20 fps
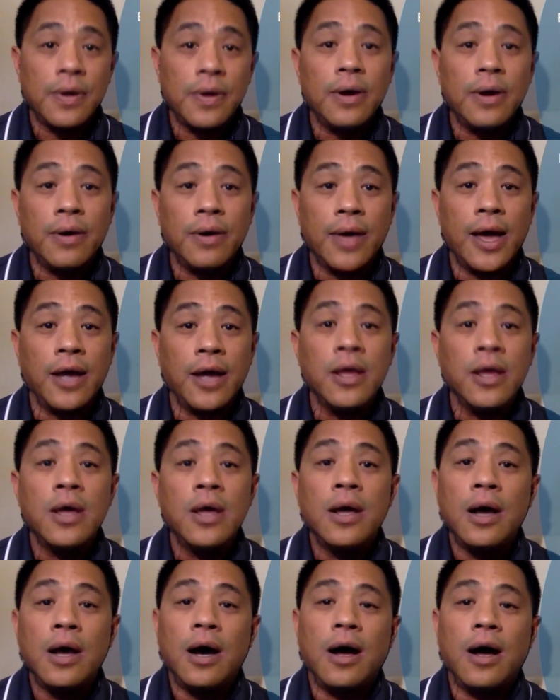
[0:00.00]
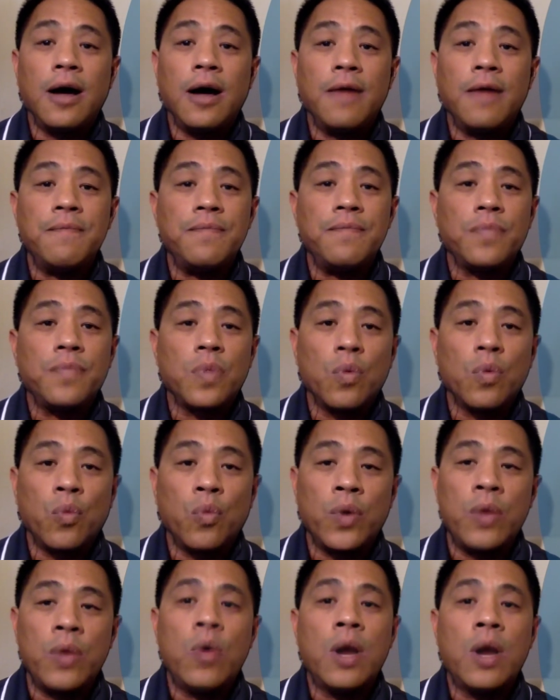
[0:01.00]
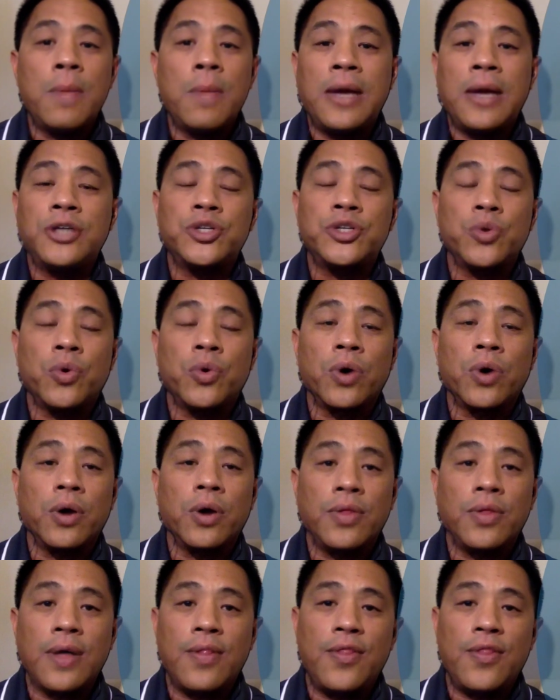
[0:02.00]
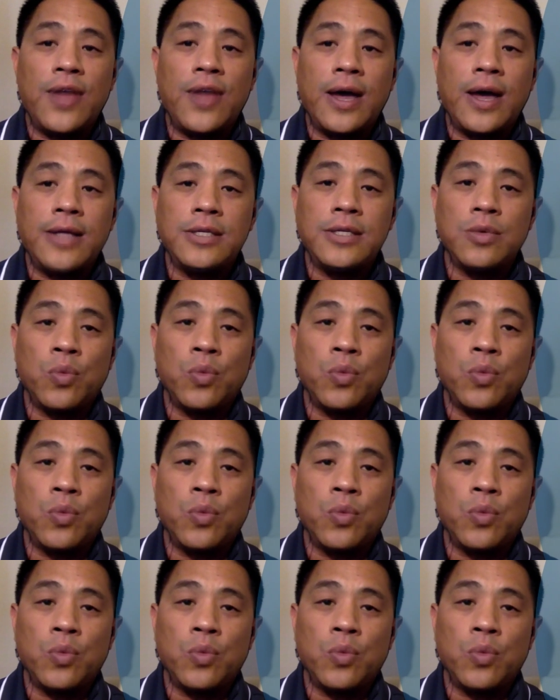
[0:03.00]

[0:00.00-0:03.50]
Okay, we want to make sure that